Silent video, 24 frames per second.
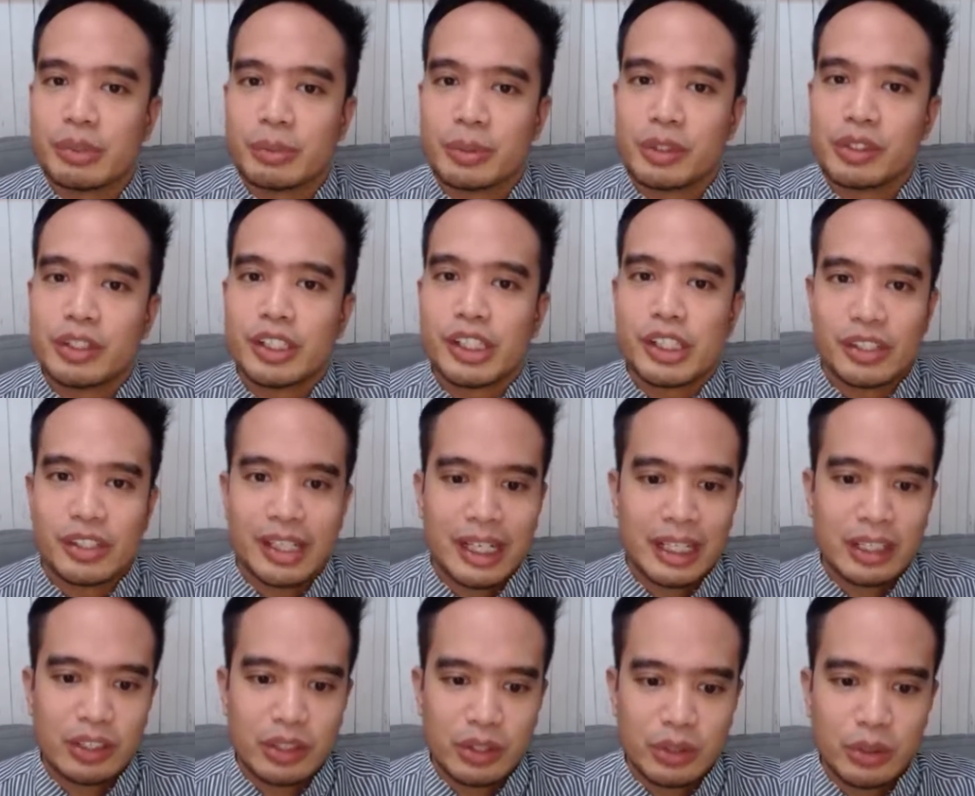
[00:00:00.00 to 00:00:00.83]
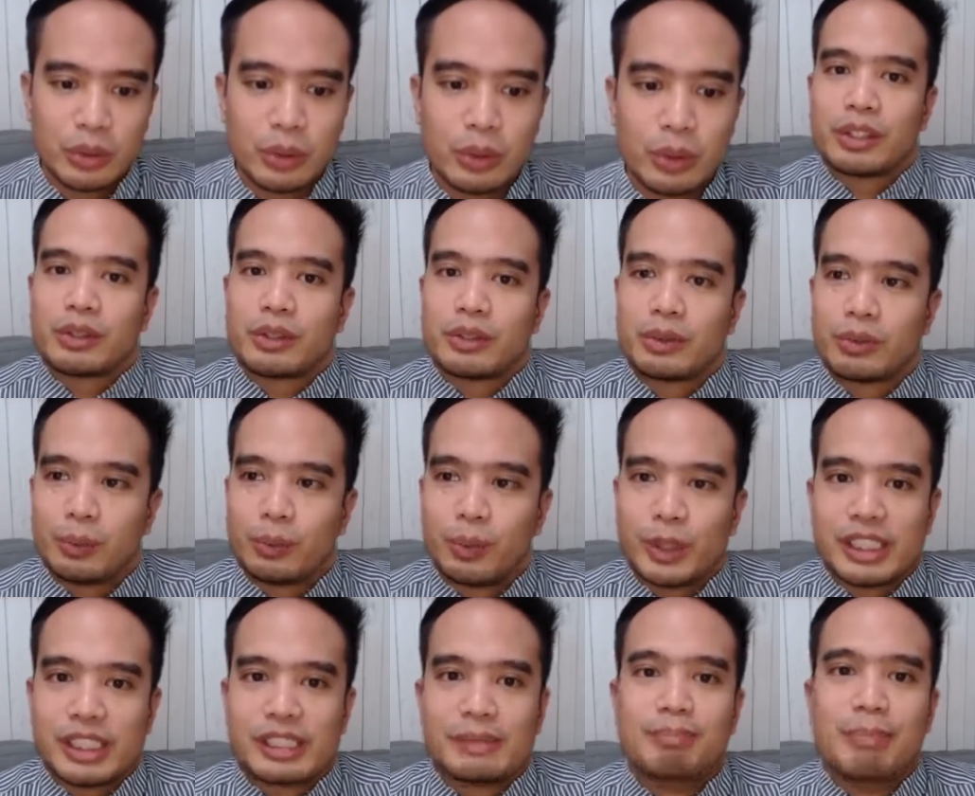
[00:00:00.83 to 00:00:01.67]
We're just trying to
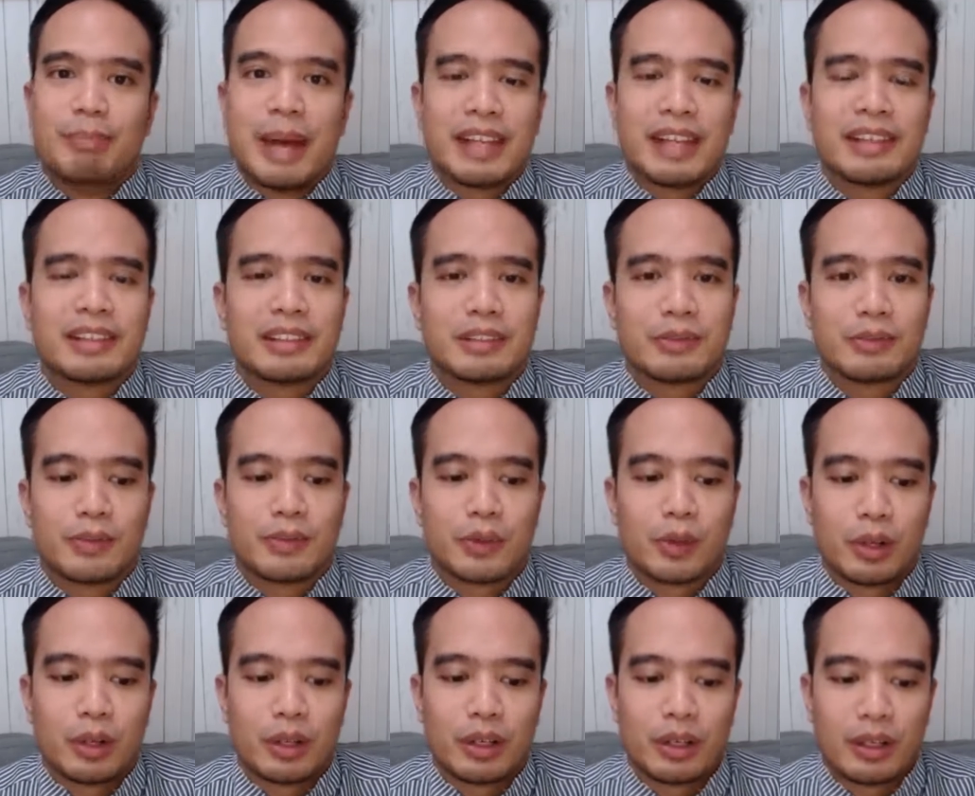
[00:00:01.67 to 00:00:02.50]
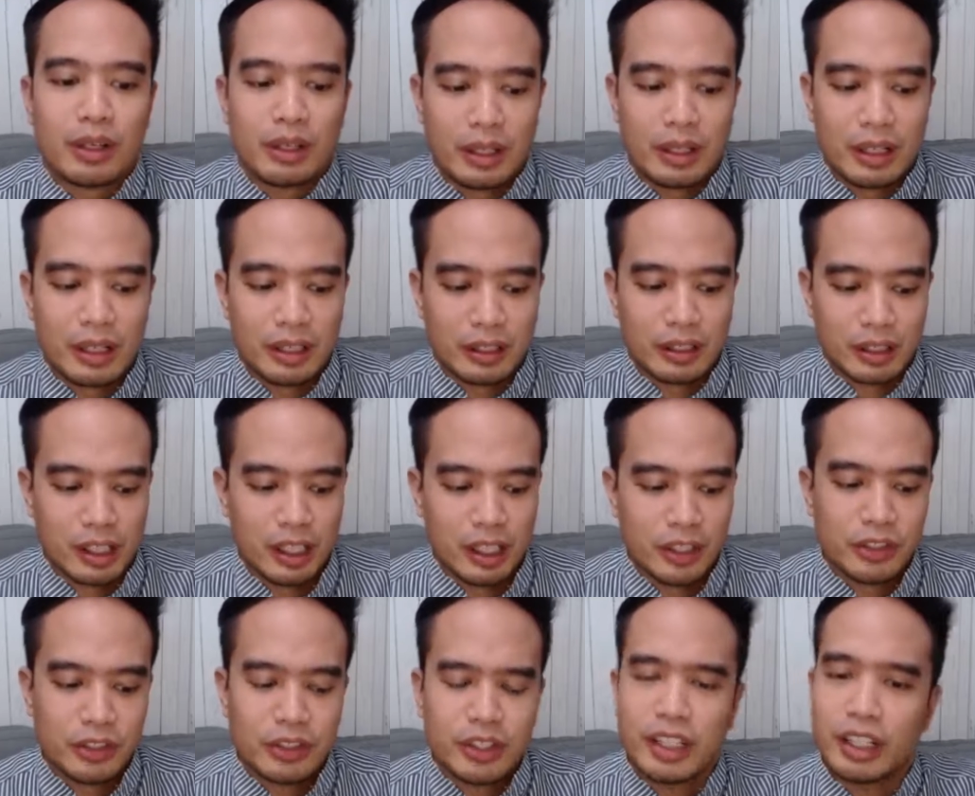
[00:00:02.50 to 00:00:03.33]
what's best for our
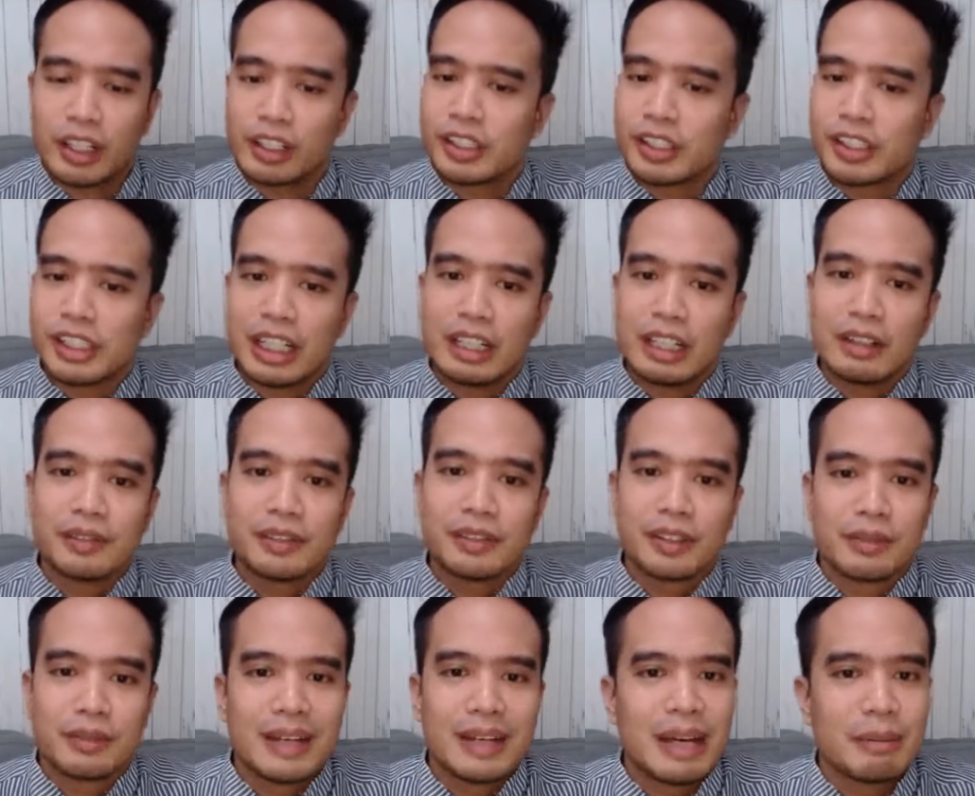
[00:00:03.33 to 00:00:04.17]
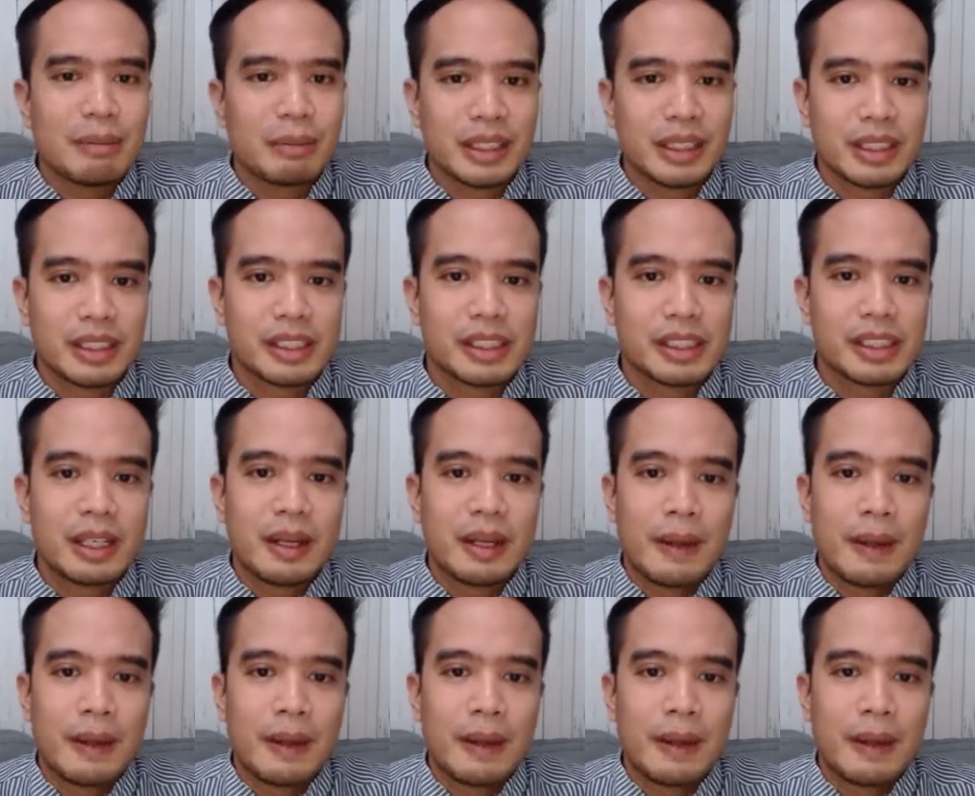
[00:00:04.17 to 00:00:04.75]
country, ourselves, our families.